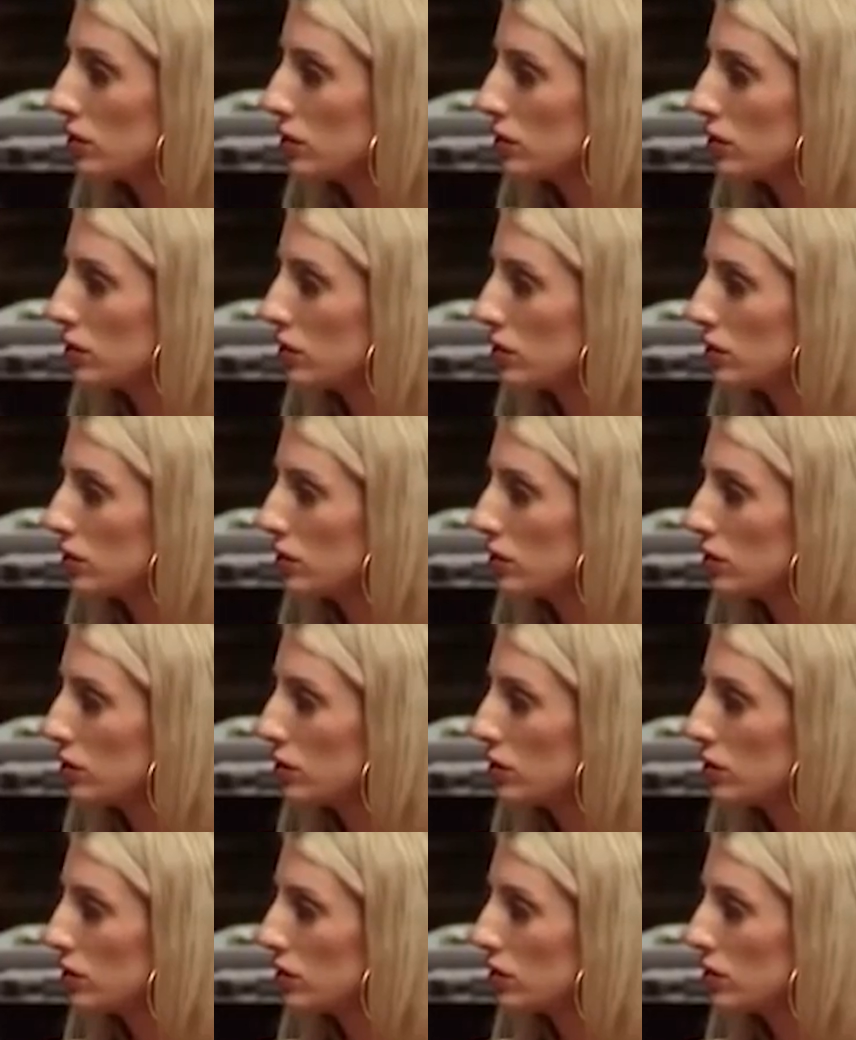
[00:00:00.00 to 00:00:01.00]

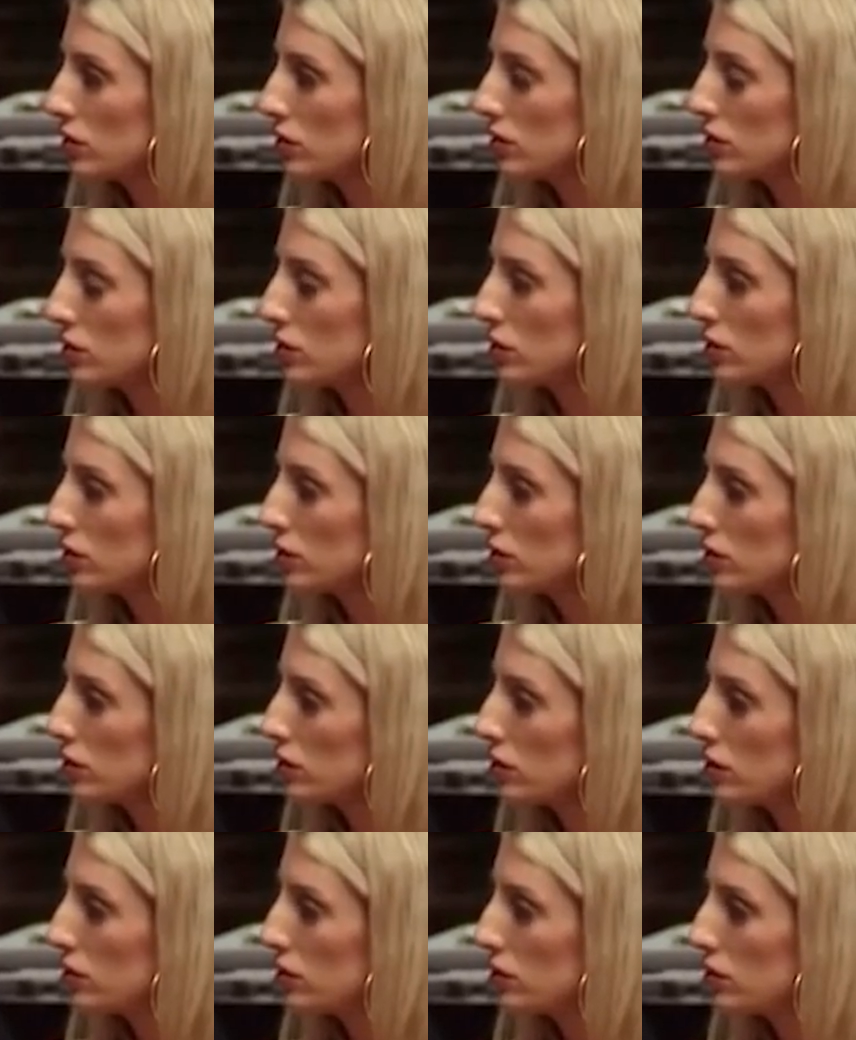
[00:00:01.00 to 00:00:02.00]

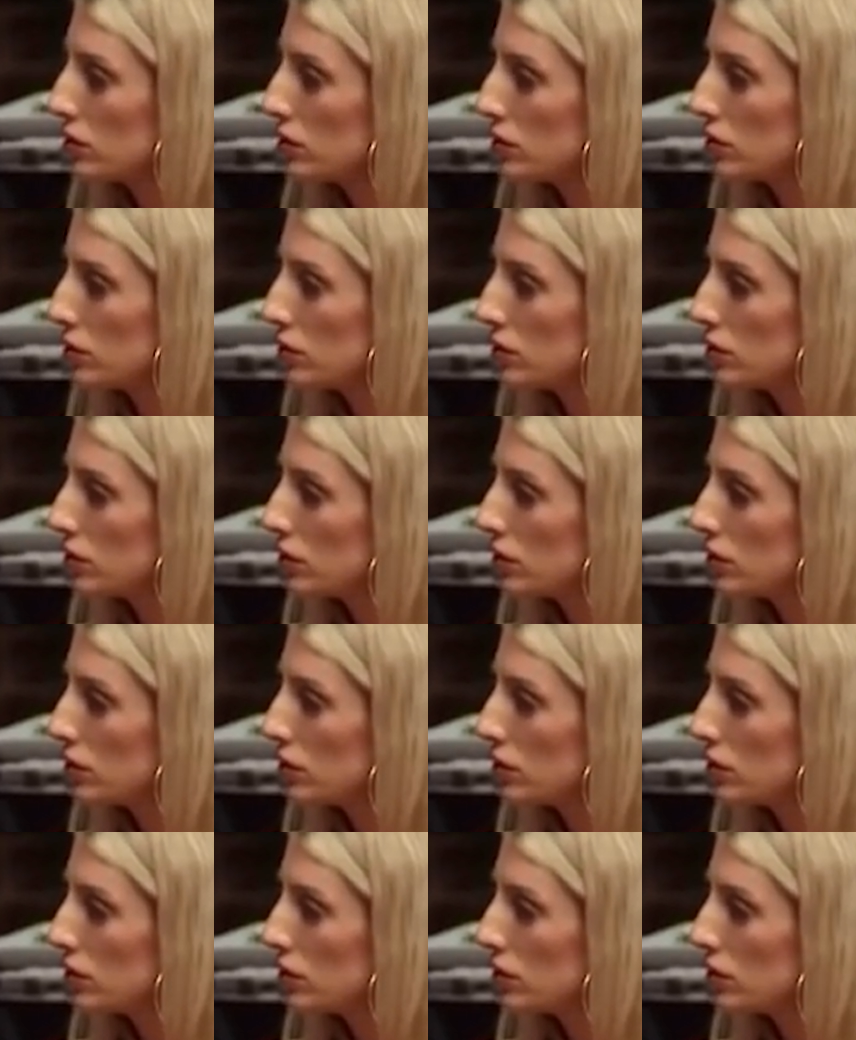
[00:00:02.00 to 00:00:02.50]
No words are spoken by the person on screen.